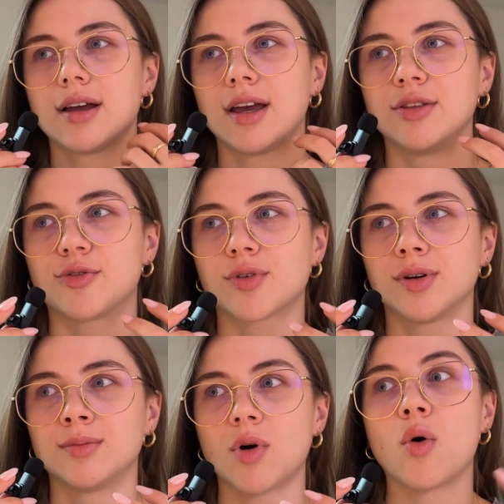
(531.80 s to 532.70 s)
and
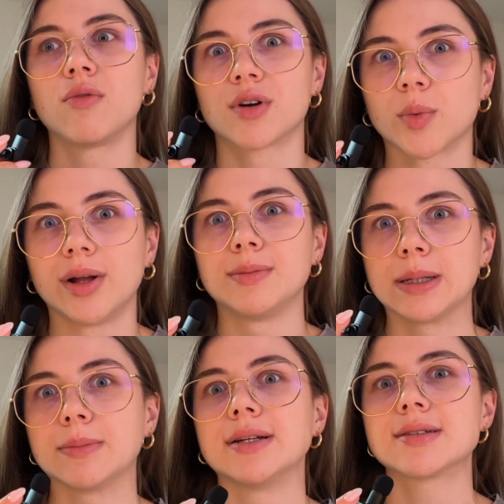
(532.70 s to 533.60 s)
from
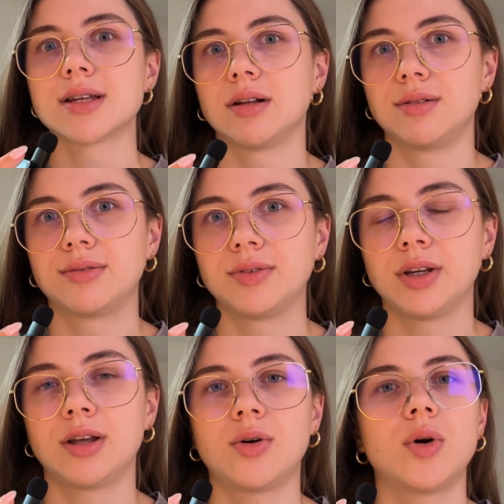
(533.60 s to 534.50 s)
overwhelming myself.
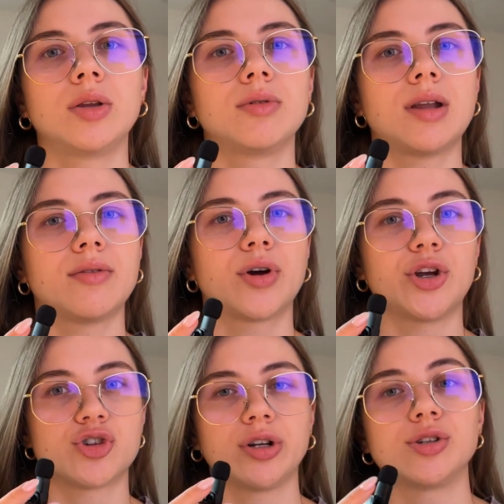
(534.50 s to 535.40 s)
And whenever I
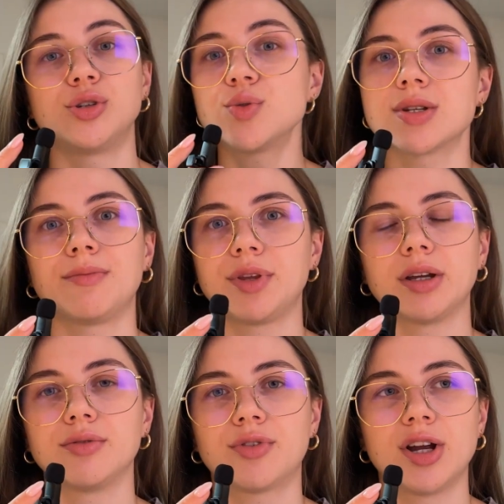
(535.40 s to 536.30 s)
tried to do something
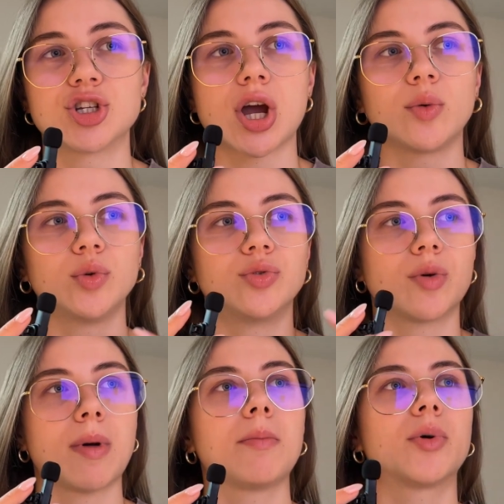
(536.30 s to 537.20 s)
in French, I would
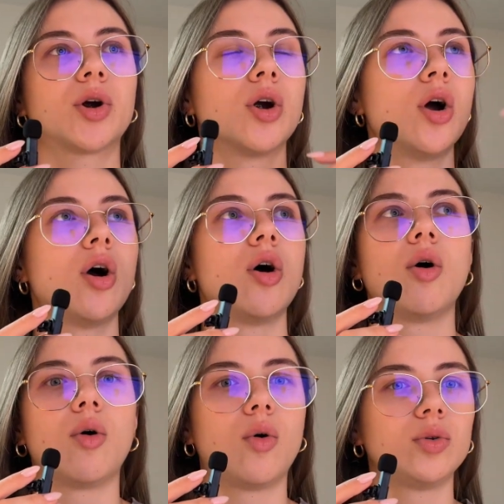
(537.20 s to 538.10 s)
remember
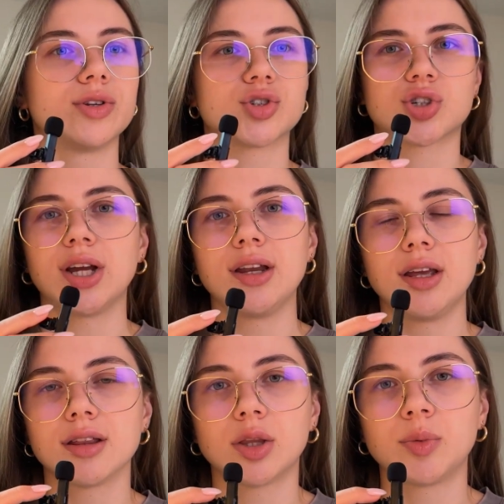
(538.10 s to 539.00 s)
all this
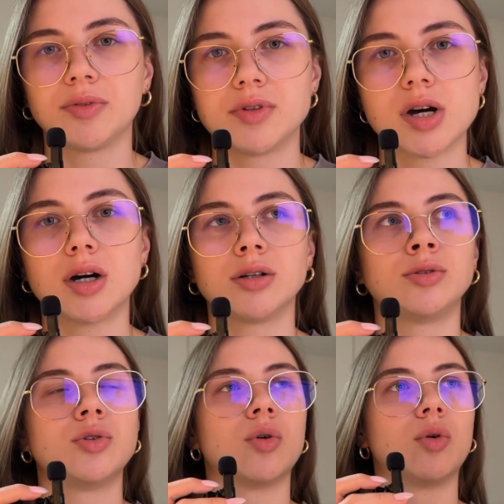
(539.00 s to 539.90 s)
training that we've
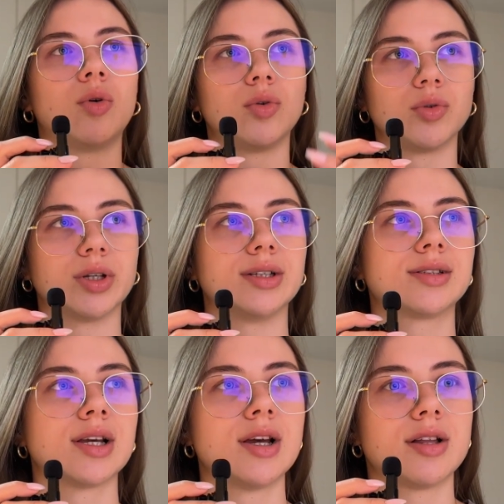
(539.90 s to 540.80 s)
done, all
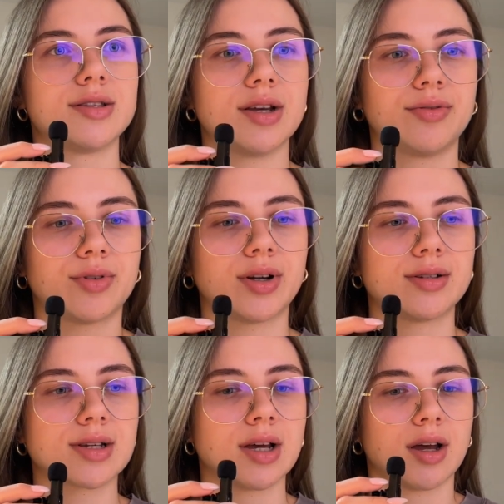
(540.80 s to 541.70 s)
this different